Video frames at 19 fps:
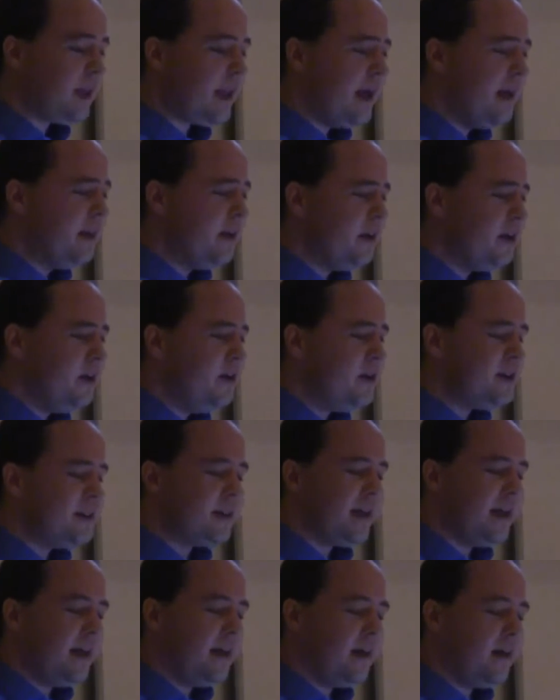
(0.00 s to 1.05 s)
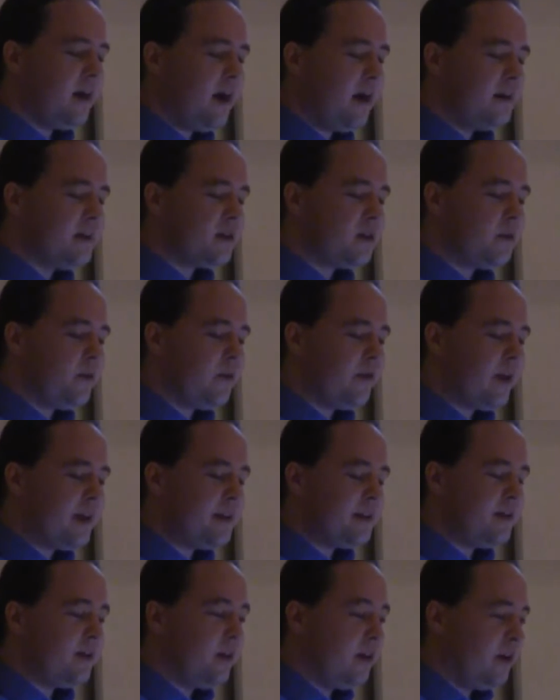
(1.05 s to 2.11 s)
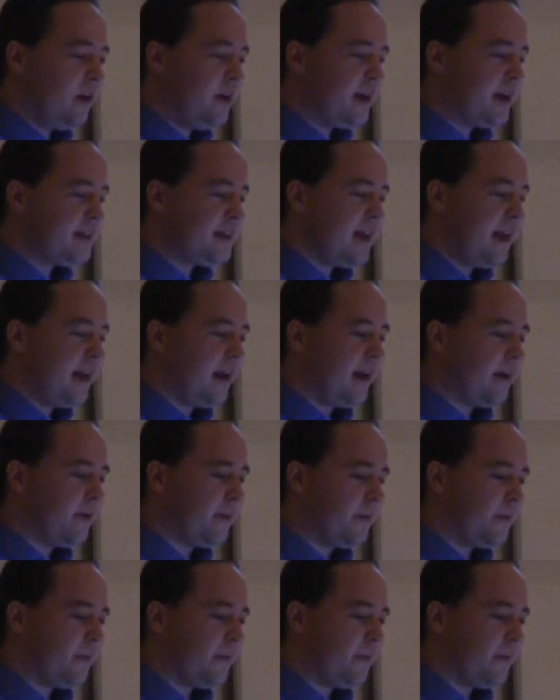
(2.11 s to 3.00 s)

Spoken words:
and they're used in an unsupervised learning setting.